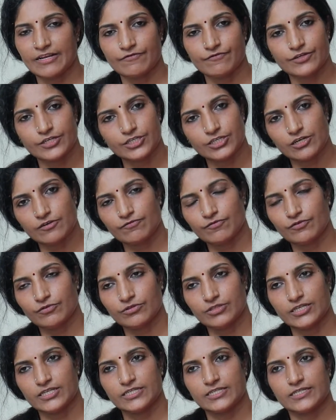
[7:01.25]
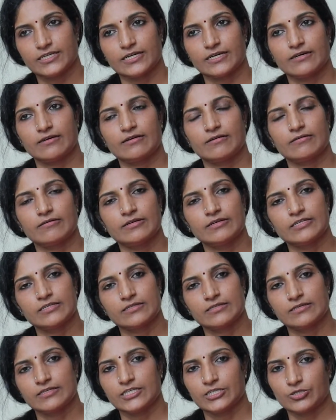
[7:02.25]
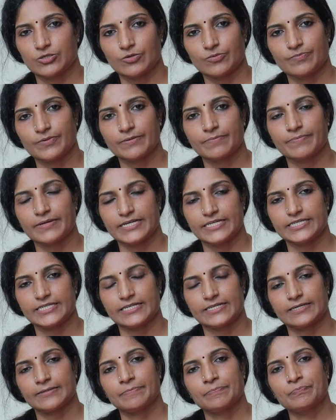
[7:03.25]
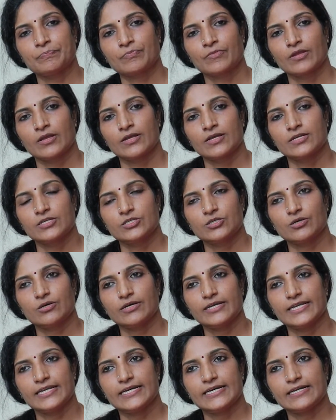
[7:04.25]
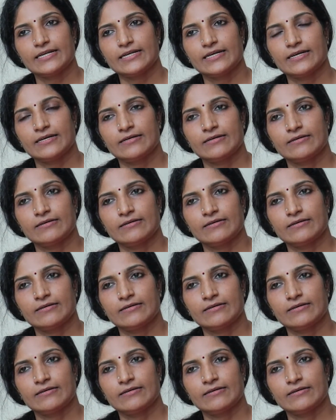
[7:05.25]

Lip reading: beneficial for this dystrophic patient. So here